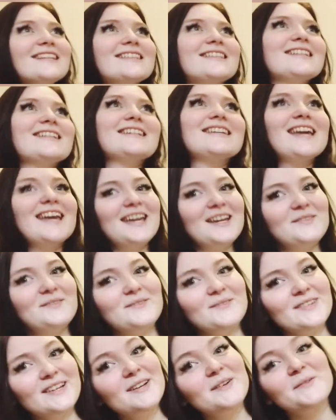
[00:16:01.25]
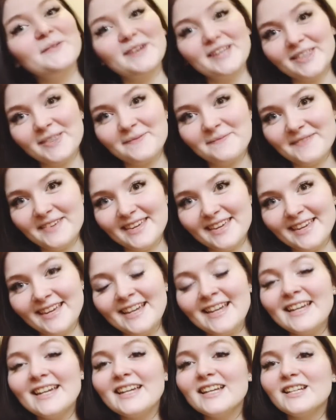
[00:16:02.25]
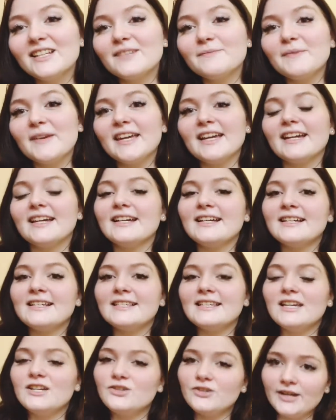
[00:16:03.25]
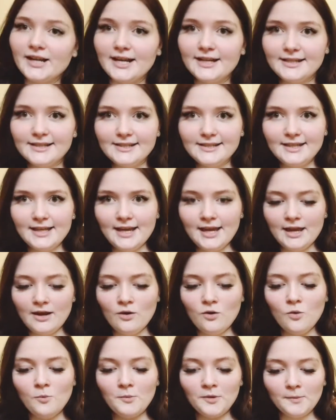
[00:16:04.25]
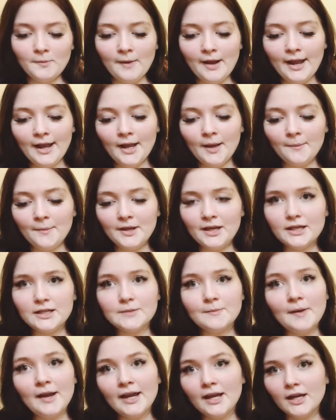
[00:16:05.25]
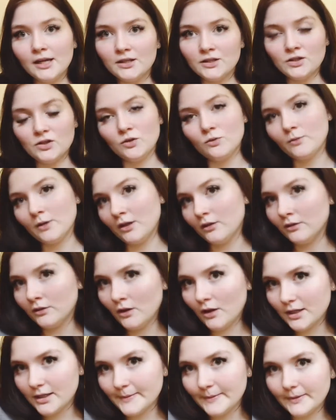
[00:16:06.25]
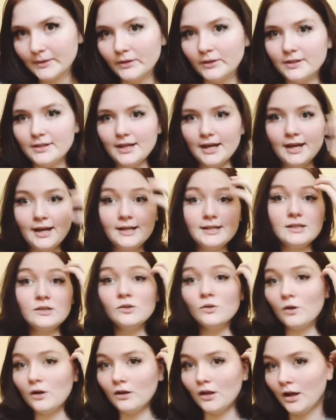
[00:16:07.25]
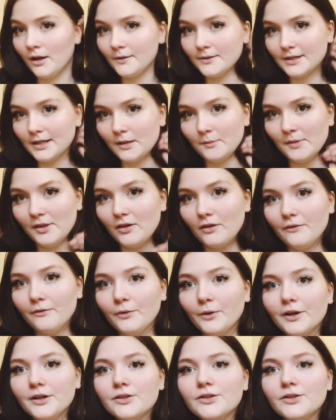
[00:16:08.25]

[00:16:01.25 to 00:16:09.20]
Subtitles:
They came with me because Adric had to stay home with Maya because Maya doesn't do well in hospitals, and I didn't know how long I was gonna be there for.